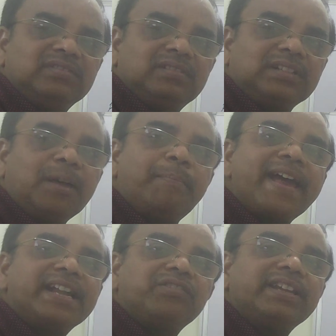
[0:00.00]

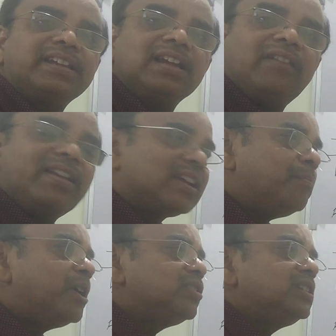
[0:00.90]
comparatively when
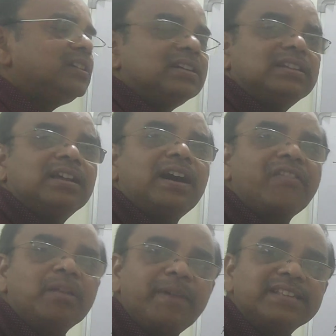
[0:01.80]
compared to the
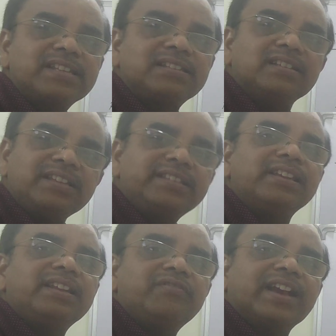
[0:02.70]
other bases. Easily we can